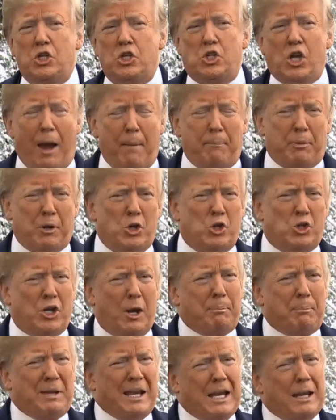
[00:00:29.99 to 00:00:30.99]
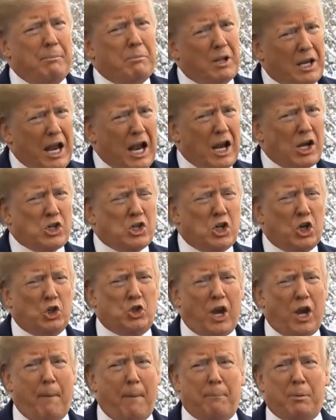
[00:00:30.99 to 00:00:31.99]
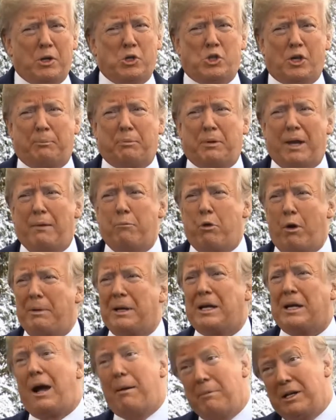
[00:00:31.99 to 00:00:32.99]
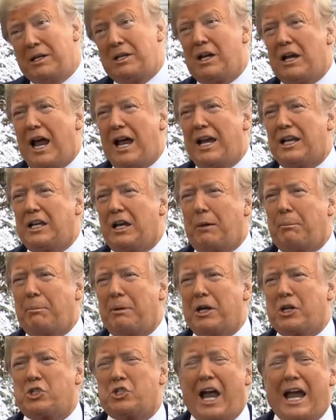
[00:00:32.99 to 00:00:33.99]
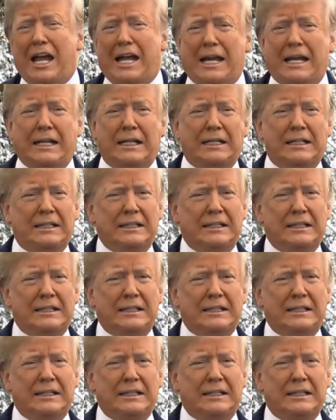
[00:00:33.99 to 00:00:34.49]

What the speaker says: championship team, the national championship team, will be coming tonight. It'll be exciting.